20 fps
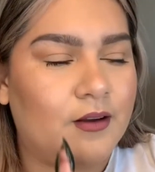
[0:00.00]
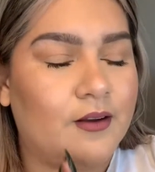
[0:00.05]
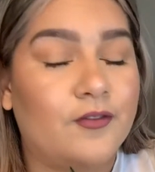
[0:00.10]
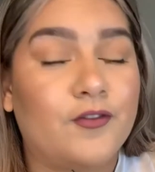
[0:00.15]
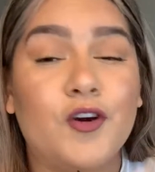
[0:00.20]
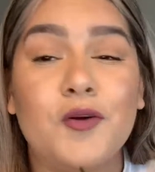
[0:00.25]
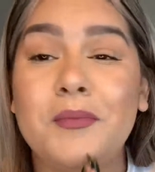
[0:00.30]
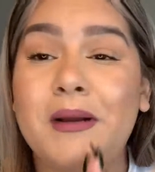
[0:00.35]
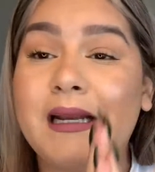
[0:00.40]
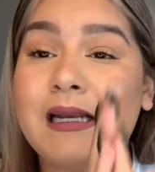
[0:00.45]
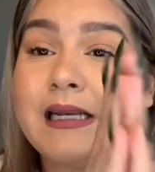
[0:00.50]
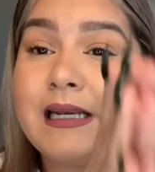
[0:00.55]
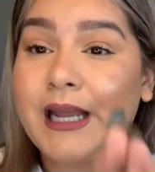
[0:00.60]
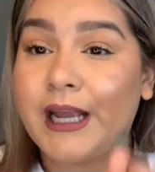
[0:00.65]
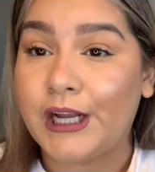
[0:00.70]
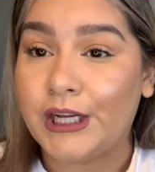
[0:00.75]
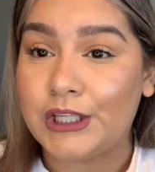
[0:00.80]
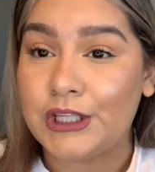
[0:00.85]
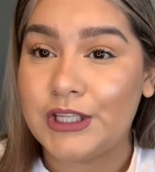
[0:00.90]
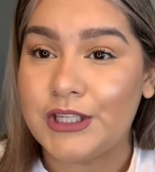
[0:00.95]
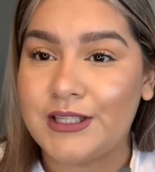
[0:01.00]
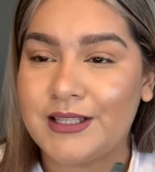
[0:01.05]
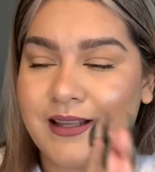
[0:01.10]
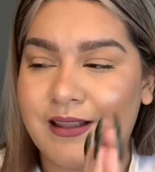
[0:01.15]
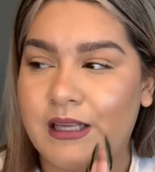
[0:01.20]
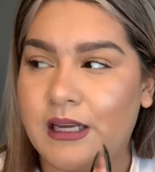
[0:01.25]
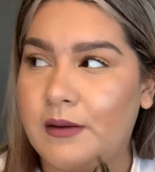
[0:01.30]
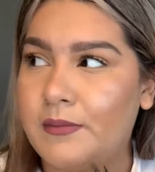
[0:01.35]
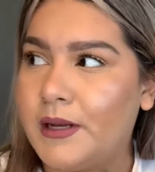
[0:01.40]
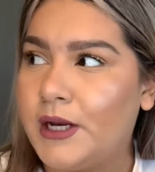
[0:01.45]
for my nails, I
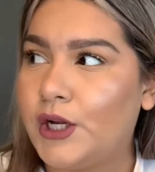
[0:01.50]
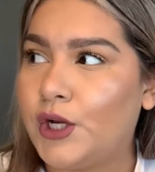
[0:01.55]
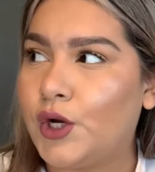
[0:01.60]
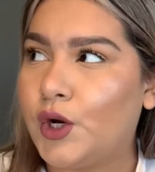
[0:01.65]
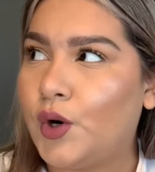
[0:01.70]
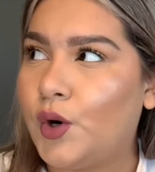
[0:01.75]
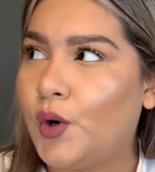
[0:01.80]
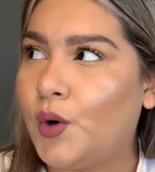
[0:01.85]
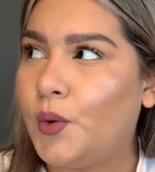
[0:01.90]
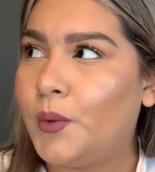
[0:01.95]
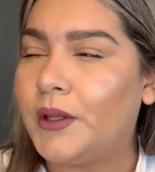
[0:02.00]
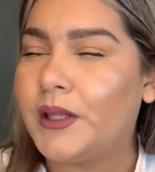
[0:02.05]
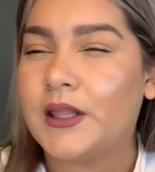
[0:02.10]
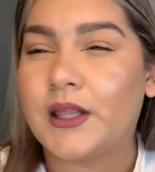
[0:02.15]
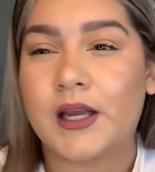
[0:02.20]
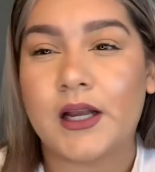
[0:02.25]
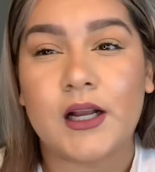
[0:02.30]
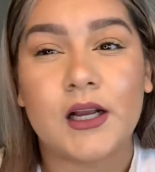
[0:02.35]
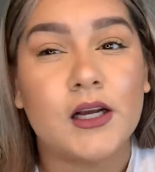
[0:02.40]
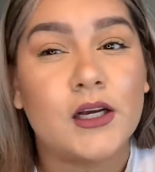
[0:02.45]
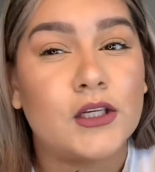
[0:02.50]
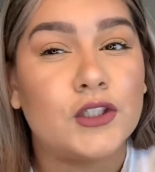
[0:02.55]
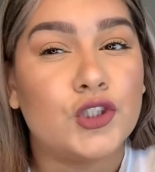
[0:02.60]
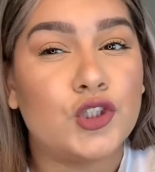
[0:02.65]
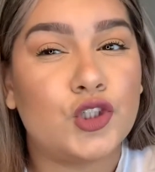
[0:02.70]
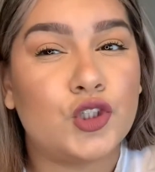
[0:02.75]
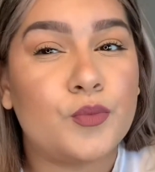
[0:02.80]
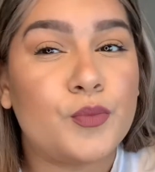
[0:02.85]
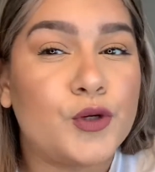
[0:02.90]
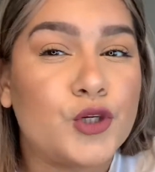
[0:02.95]
think I'm gonna go with like a
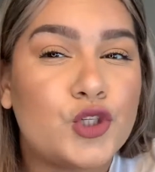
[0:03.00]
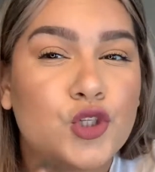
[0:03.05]
super,